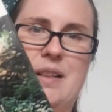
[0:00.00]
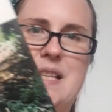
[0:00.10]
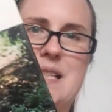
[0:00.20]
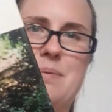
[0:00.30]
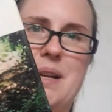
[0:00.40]

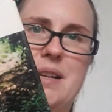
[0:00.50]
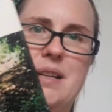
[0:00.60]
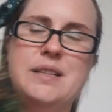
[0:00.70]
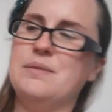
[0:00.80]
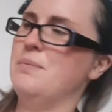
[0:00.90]
this one
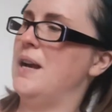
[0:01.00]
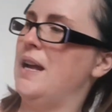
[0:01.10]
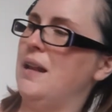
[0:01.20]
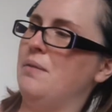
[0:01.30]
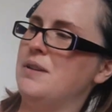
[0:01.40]
as
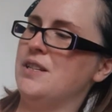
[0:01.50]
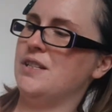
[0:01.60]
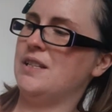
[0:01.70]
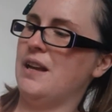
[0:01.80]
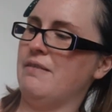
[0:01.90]
well, which
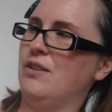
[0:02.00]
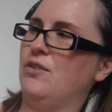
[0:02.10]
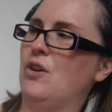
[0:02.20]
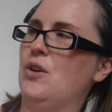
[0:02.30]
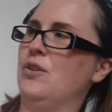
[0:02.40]
is Sarah
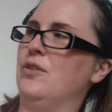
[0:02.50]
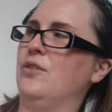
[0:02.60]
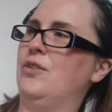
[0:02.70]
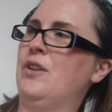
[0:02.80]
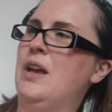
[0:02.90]

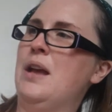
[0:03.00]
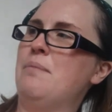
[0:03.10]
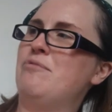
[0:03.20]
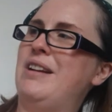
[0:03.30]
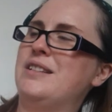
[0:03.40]
Don's
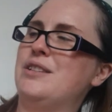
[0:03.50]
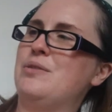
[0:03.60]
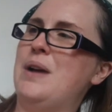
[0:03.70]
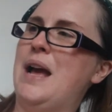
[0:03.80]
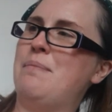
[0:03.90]

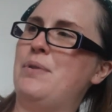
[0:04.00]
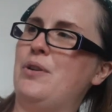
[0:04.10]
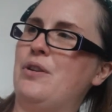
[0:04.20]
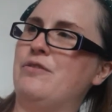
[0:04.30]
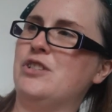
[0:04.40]
Practical
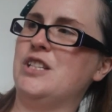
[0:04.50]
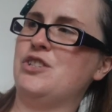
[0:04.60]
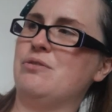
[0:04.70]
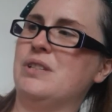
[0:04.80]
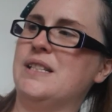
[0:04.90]
Handbook of
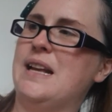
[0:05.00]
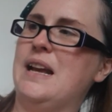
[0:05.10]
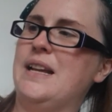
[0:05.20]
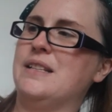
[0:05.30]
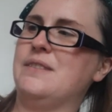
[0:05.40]
Traditional
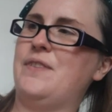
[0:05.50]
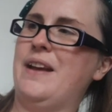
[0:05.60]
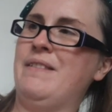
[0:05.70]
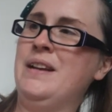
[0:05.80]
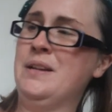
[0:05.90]
Designs
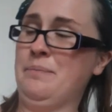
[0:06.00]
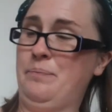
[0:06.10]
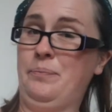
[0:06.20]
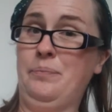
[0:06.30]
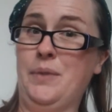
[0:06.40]
for
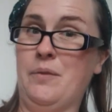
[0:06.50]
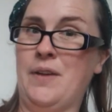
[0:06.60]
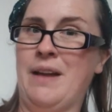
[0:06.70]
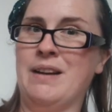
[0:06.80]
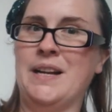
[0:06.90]
Fair Art